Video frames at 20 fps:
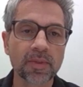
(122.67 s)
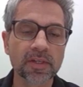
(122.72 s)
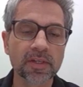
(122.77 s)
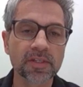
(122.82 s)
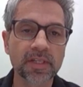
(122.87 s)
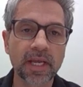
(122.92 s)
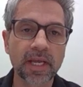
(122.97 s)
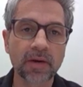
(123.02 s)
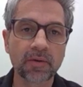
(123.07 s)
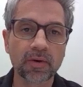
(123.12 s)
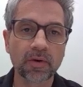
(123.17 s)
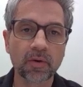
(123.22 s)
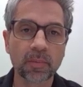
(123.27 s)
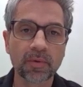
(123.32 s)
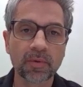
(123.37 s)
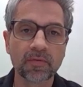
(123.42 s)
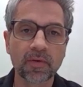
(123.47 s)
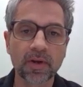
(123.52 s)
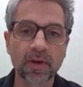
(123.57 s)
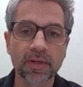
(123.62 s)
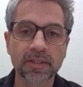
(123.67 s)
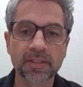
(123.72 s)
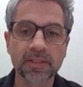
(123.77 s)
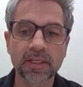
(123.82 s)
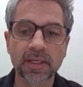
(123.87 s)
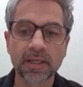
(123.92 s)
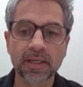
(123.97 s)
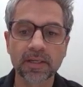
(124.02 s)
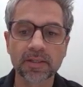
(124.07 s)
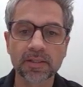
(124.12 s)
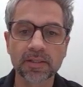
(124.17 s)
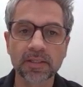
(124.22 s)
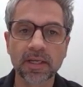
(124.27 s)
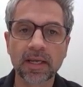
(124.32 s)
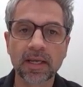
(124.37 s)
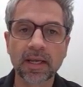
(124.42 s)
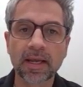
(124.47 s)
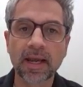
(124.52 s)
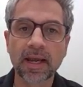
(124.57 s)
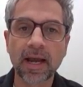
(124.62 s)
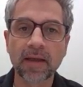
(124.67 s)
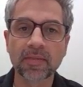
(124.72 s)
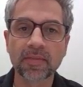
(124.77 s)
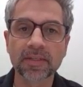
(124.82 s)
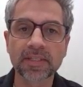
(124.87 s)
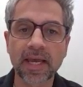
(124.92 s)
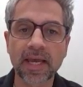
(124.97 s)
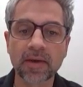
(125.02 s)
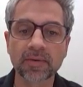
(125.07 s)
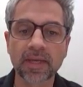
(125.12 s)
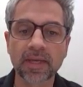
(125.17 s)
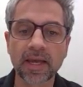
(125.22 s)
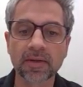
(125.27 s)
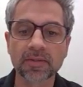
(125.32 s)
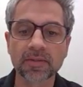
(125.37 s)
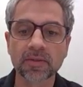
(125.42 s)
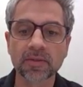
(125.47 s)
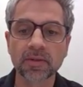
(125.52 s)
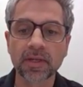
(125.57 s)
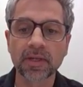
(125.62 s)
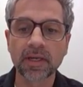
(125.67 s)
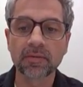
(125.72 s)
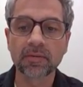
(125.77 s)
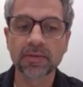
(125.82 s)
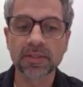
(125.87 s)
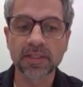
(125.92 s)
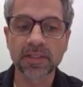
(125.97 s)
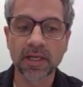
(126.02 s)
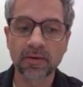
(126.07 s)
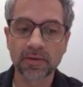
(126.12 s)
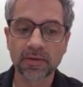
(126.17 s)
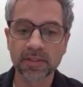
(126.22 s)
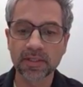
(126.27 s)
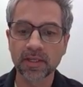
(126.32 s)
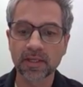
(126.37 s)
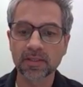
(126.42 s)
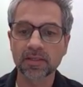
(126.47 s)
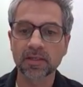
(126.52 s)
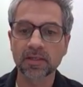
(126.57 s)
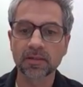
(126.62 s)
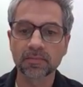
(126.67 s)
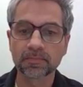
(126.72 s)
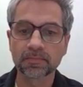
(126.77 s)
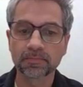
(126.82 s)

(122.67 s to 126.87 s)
with a steering group of volunteers and the town council here in Cirencester.